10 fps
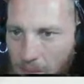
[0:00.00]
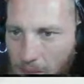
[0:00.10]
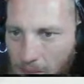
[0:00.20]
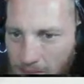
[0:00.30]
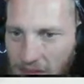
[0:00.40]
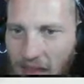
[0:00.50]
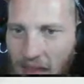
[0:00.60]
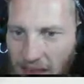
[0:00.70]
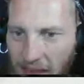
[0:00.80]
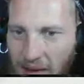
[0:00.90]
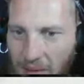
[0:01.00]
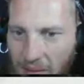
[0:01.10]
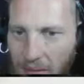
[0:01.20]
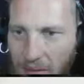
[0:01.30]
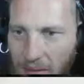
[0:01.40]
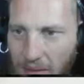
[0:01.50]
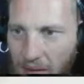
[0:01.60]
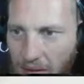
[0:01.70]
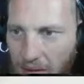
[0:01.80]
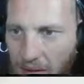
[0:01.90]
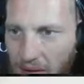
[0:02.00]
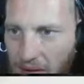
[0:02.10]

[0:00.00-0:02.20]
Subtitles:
It looks sci-fi. Yeah. I